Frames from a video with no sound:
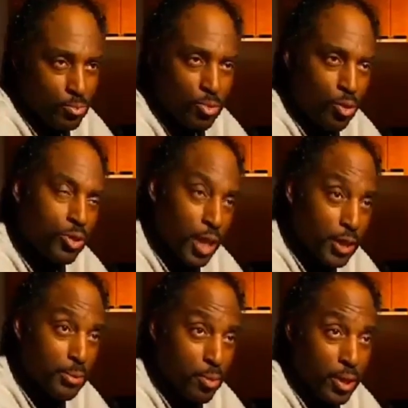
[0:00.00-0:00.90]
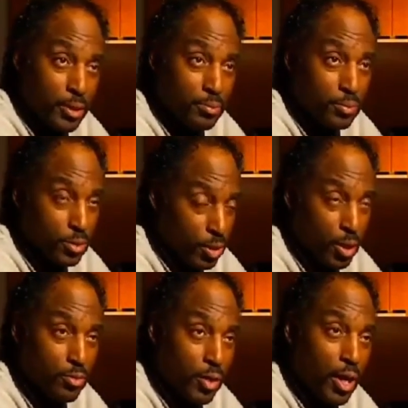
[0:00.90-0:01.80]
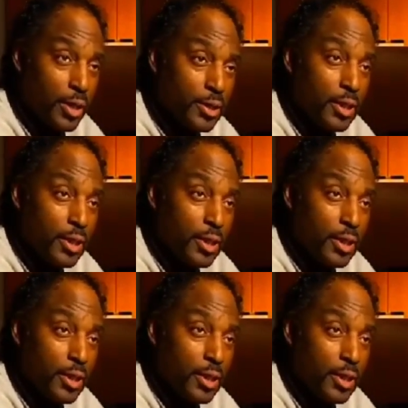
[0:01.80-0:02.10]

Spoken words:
chose not to pray. So that was fine.